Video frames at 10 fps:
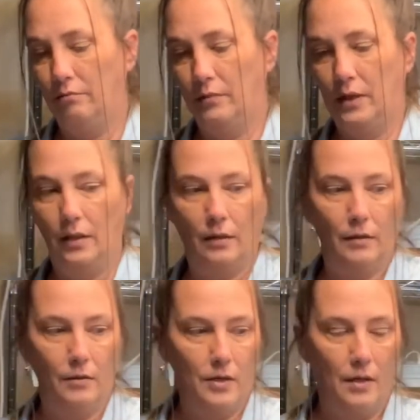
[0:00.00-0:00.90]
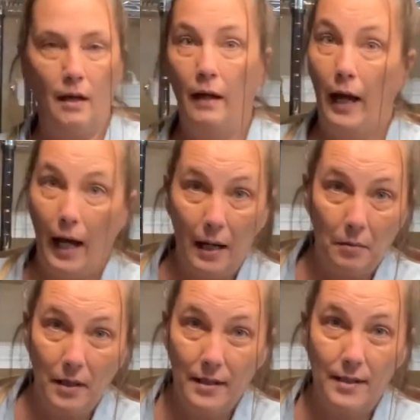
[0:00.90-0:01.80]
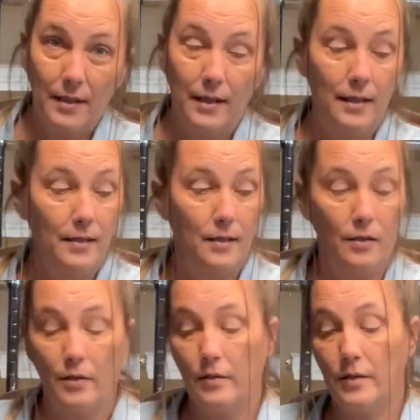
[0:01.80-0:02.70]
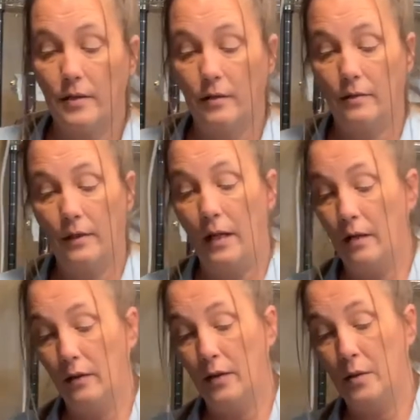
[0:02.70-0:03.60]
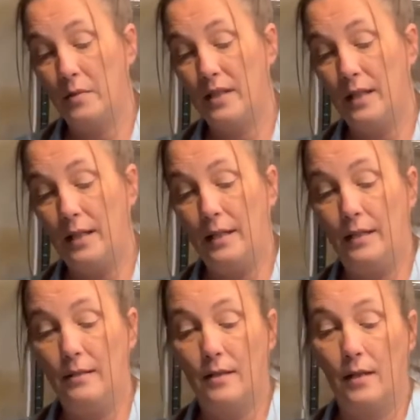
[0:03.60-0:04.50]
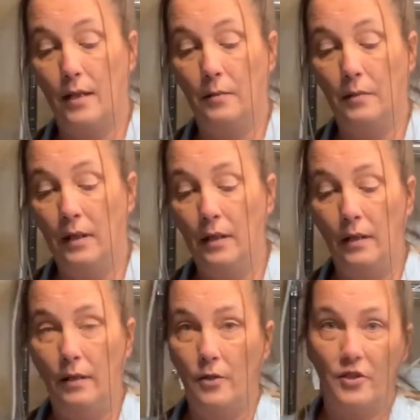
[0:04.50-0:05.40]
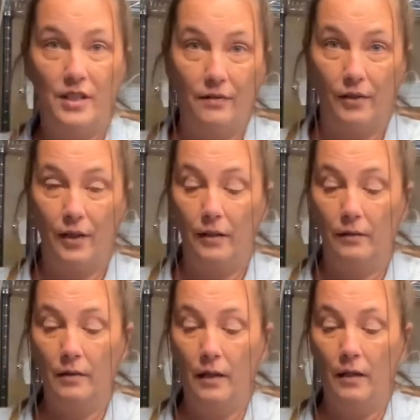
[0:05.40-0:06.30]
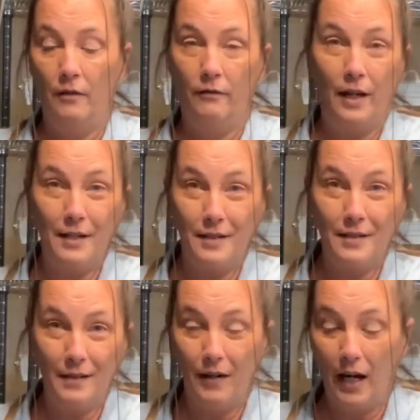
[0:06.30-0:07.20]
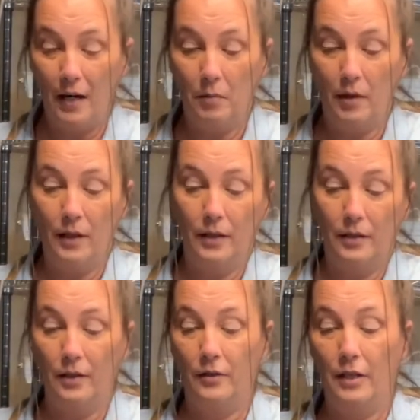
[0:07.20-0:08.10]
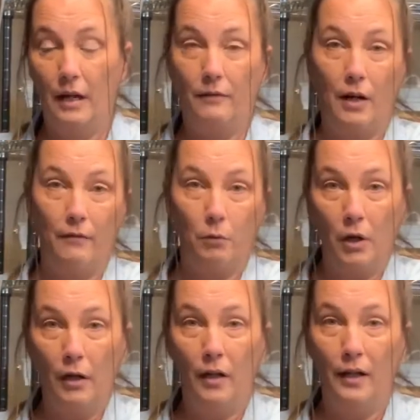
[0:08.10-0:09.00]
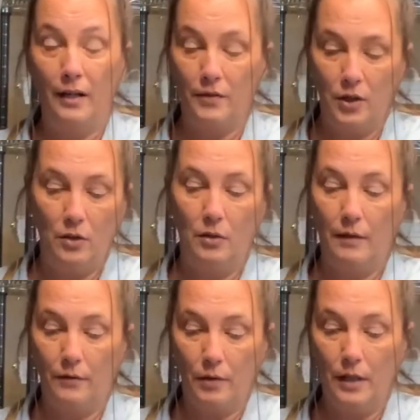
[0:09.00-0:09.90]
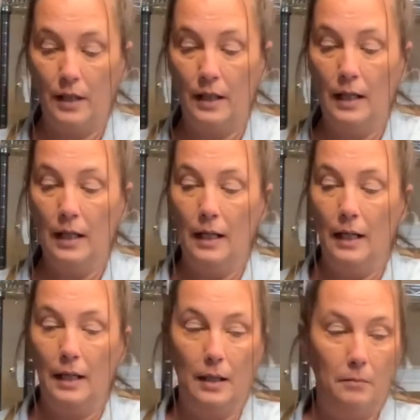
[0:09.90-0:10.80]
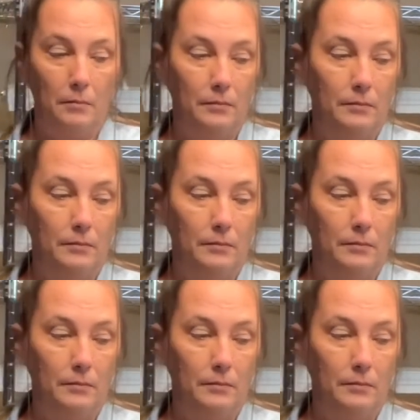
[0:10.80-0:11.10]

you know, there's hybrid seeds, there's heirloom seeds, there's different phases of hybrid. You know, you have your F1, F2, F3.